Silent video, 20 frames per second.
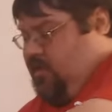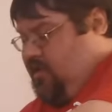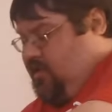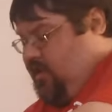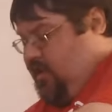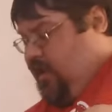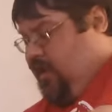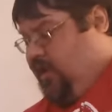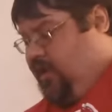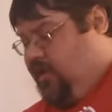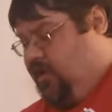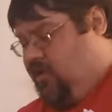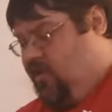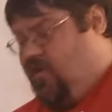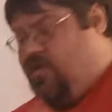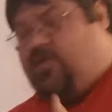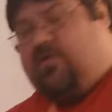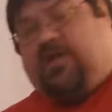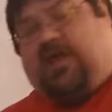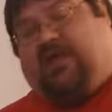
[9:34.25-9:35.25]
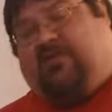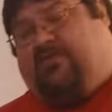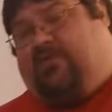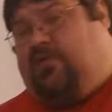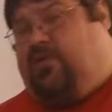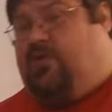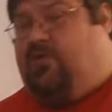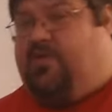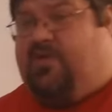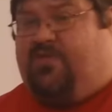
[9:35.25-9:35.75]
the Heenan autograph
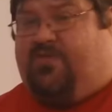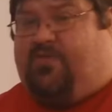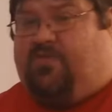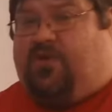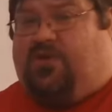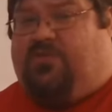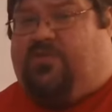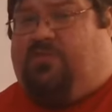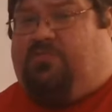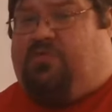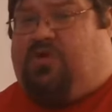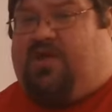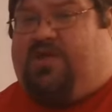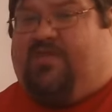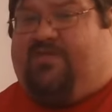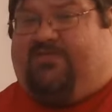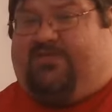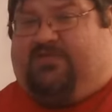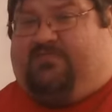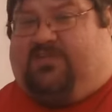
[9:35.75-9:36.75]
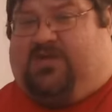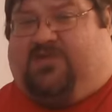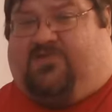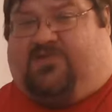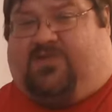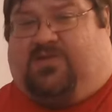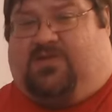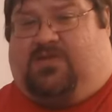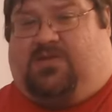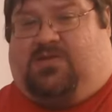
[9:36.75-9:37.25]
alone is worth the price of admission.